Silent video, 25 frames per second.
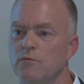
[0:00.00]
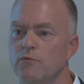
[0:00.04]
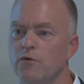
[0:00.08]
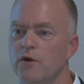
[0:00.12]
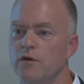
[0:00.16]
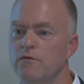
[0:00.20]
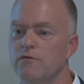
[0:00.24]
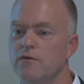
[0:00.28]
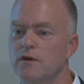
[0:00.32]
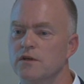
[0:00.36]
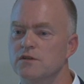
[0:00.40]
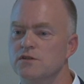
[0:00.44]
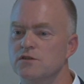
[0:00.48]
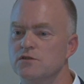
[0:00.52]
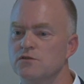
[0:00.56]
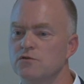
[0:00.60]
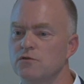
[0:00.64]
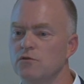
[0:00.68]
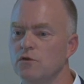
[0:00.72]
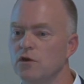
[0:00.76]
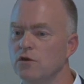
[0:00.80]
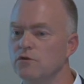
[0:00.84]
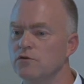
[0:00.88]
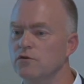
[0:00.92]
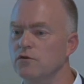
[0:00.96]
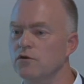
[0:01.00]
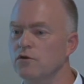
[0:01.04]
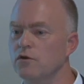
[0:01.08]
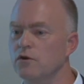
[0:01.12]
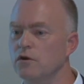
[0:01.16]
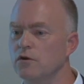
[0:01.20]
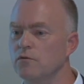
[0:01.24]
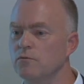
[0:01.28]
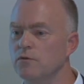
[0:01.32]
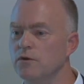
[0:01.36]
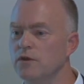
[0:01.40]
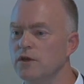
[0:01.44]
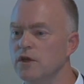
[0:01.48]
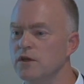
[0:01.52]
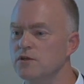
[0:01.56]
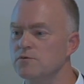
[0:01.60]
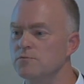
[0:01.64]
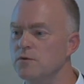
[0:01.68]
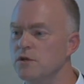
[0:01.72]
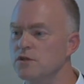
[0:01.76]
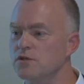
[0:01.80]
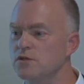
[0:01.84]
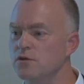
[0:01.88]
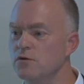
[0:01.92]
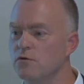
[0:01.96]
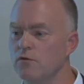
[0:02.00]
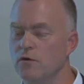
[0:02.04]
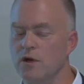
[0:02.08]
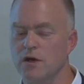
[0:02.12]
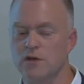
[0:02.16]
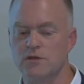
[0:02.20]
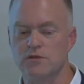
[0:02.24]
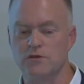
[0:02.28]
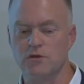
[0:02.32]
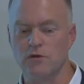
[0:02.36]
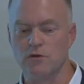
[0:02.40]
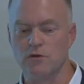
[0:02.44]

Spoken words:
prefixes do not occur, but namespace URIs